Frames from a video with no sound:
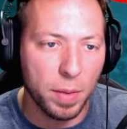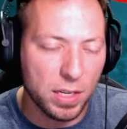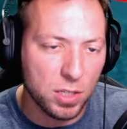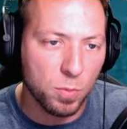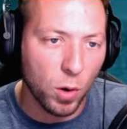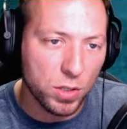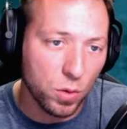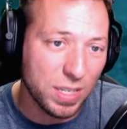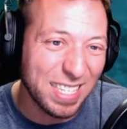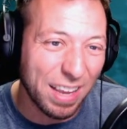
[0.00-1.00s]
basis points
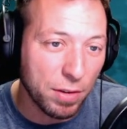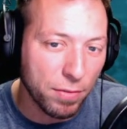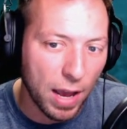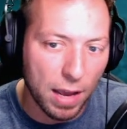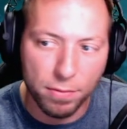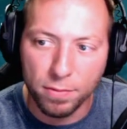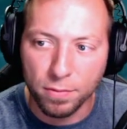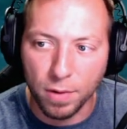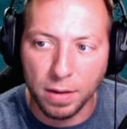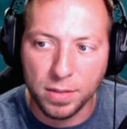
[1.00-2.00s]
only 75,
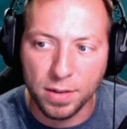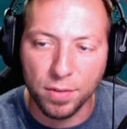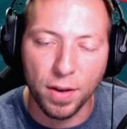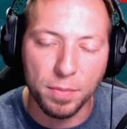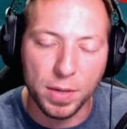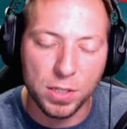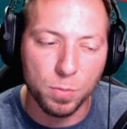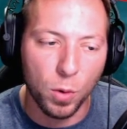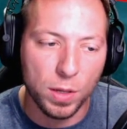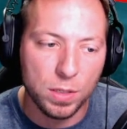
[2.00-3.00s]
right? 75 basis
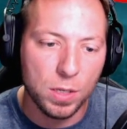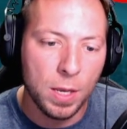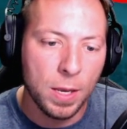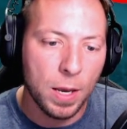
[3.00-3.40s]
points.